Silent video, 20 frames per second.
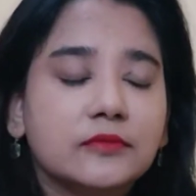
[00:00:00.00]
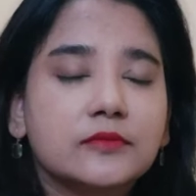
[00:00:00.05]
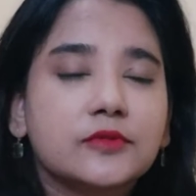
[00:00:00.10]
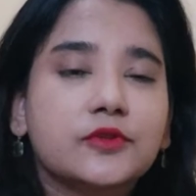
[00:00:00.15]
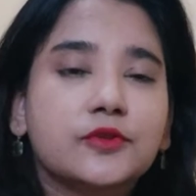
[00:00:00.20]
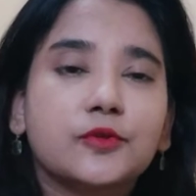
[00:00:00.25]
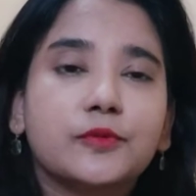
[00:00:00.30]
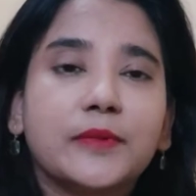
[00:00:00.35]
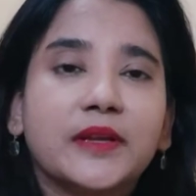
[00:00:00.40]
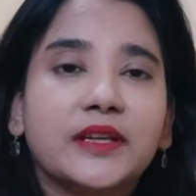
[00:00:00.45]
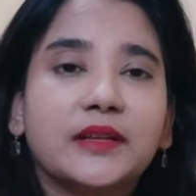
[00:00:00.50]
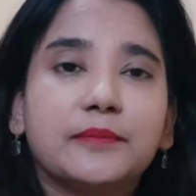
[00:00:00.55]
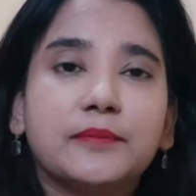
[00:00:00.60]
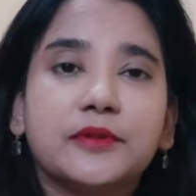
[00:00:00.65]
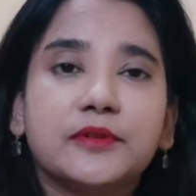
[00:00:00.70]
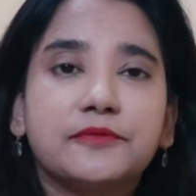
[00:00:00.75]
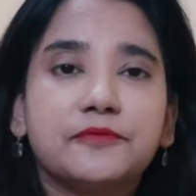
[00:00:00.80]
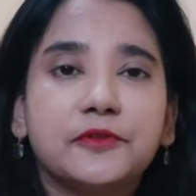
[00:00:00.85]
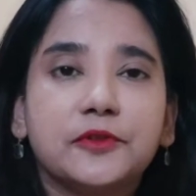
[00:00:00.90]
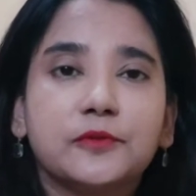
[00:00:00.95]
too many
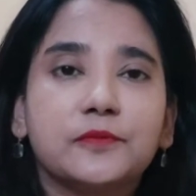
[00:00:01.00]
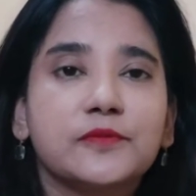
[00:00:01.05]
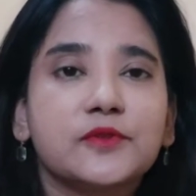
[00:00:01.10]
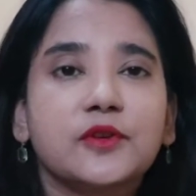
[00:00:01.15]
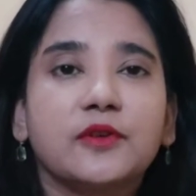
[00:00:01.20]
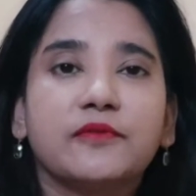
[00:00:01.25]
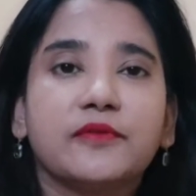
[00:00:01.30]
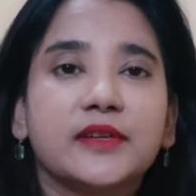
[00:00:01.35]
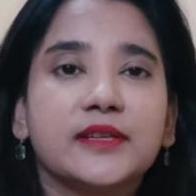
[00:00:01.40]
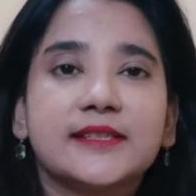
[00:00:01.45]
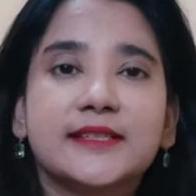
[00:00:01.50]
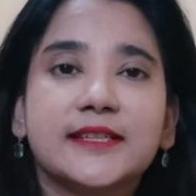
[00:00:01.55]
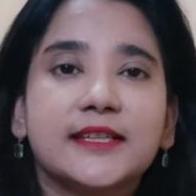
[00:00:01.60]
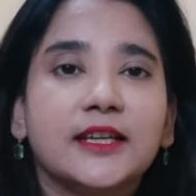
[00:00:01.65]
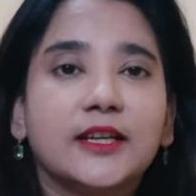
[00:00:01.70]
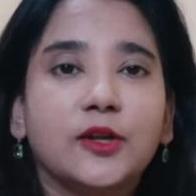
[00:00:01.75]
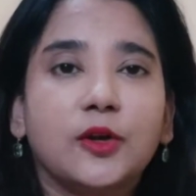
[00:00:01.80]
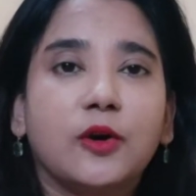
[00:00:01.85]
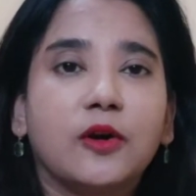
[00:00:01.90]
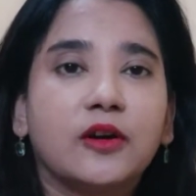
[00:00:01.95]
perfumes, obviously a
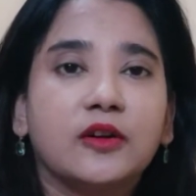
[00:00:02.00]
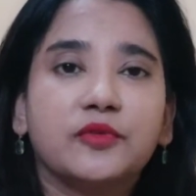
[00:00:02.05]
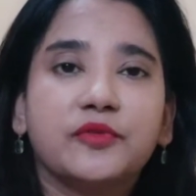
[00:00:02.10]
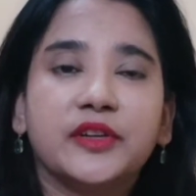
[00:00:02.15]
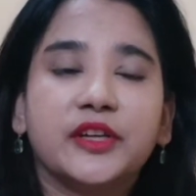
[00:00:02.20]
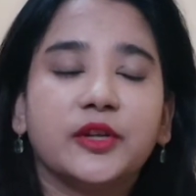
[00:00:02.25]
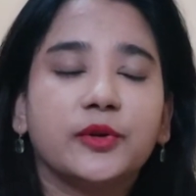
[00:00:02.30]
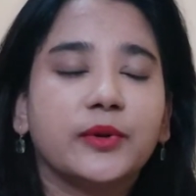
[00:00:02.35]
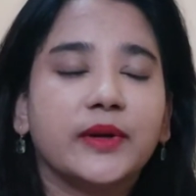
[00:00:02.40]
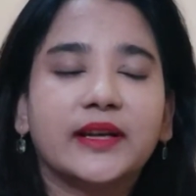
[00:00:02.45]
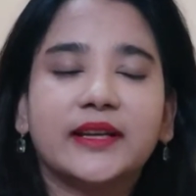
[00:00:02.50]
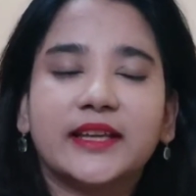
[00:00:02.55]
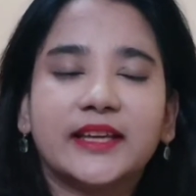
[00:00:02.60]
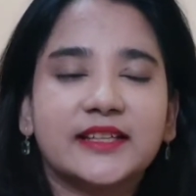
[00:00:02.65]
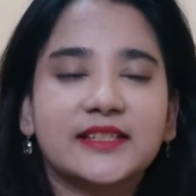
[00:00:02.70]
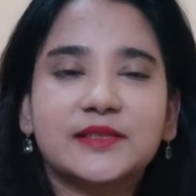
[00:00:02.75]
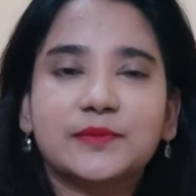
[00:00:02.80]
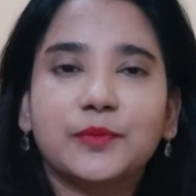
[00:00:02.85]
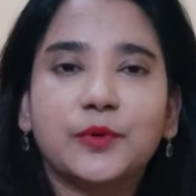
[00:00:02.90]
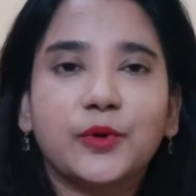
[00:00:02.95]
longer video and
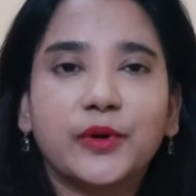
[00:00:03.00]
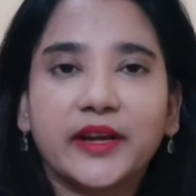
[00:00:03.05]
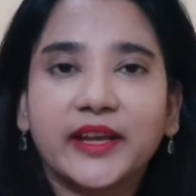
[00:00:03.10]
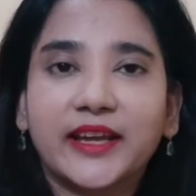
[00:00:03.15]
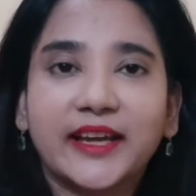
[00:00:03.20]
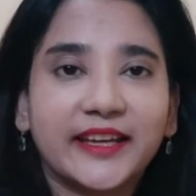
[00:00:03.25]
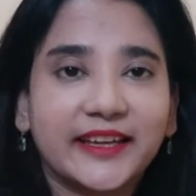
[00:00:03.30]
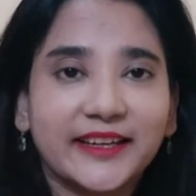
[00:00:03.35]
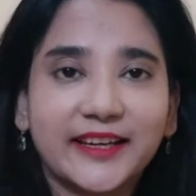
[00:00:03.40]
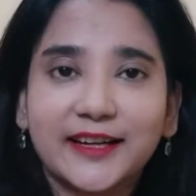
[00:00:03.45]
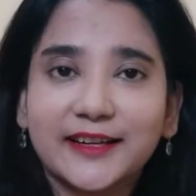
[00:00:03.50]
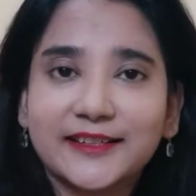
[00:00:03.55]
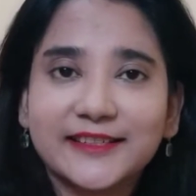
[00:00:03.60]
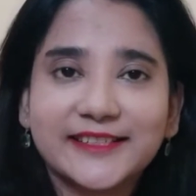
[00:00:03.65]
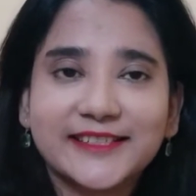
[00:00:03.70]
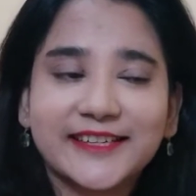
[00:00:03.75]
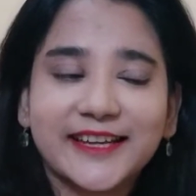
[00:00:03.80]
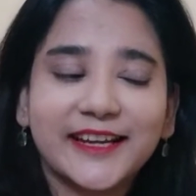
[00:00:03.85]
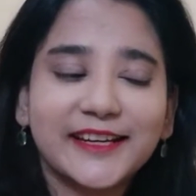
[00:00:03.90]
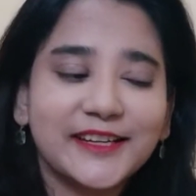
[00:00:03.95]
gets boring, I can
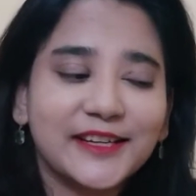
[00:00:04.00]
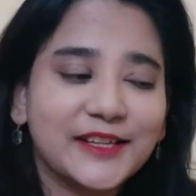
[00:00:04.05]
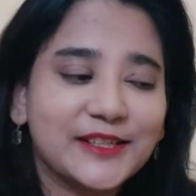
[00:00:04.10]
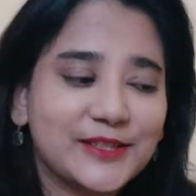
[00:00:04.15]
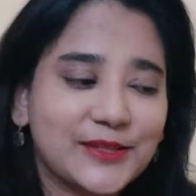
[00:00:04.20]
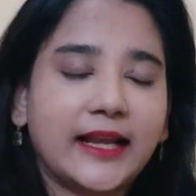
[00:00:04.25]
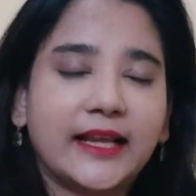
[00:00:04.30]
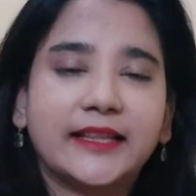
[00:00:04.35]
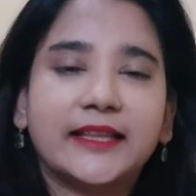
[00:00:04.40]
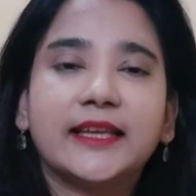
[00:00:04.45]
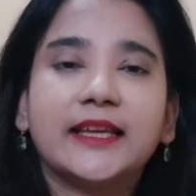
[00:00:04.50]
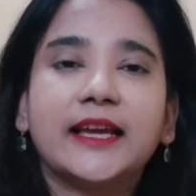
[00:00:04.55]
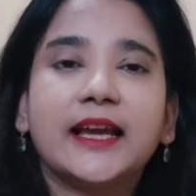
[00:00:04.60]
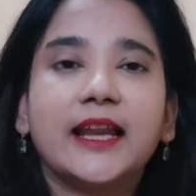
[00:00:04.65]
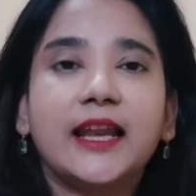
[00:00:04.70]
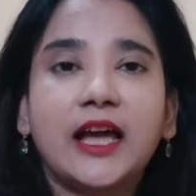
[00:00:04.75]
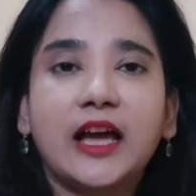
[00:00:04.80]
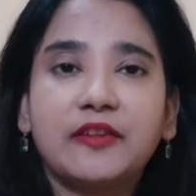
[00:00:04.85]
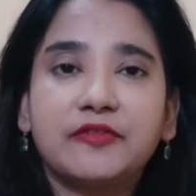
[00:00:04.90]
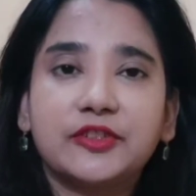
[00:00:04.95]
understand. So I think
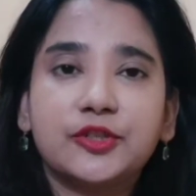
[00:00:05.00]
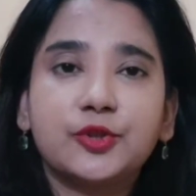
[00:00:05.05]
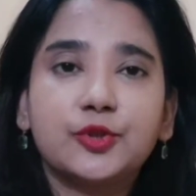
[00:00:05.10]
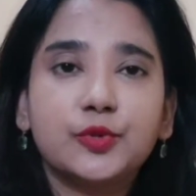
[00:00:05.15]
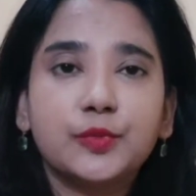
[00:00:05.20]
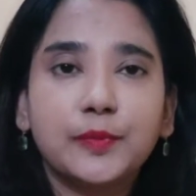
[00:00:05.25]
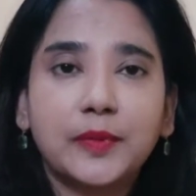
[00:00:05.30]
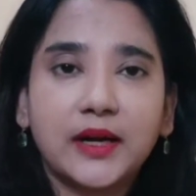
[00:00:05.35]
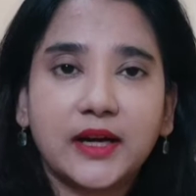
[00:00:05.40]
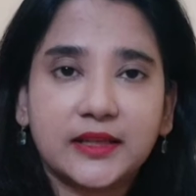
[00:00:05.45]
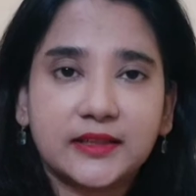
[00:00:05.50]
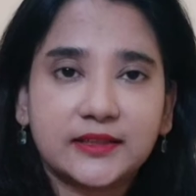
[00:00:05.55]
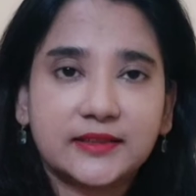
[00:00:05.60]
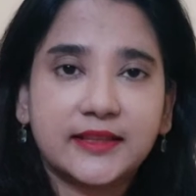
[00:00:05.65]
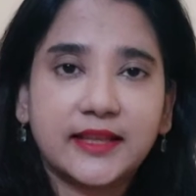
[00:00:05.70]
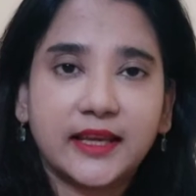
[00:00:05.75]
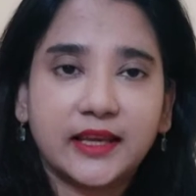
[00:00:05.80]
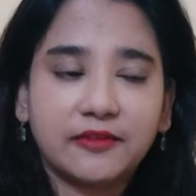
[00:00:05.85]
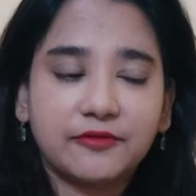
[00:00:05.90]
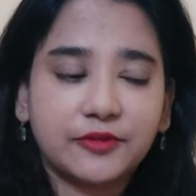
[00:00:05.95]
I'll have a 2-part
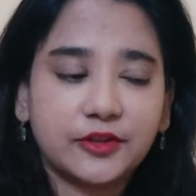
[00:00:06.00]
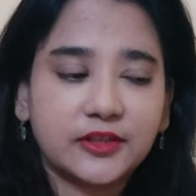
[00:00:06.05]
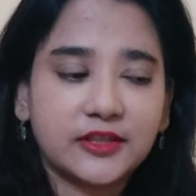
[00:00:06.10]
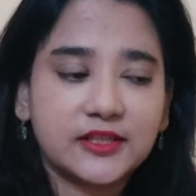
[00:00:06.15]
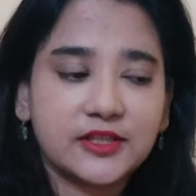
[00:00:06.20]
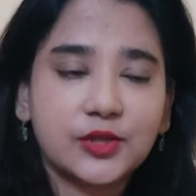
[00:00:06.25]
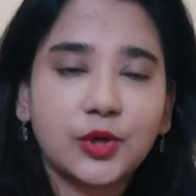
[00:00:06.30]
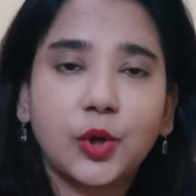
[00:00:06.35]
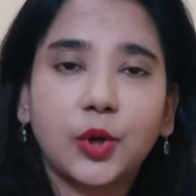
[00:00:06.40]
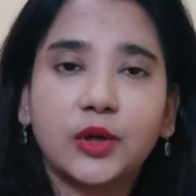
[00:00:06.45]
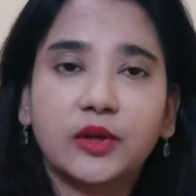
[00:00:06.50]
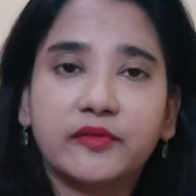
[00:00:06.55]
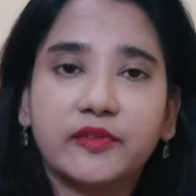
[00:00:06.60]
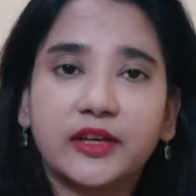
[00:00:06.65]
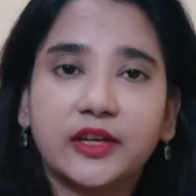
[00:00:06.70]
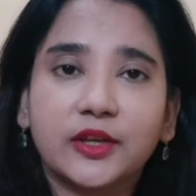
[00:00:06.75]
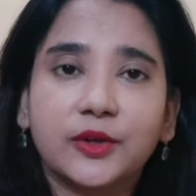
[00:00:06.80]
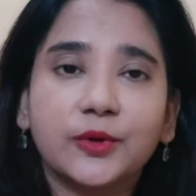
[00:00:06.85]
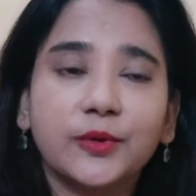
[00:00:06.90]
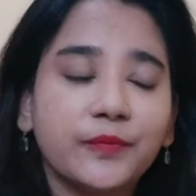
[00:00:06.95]
thing for this haul
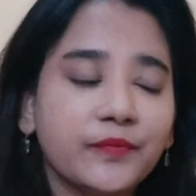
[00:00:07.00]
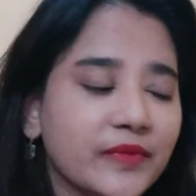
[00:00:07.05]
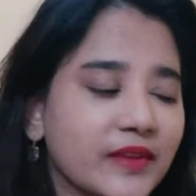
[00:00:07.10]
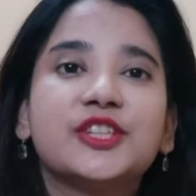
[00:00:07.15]
video.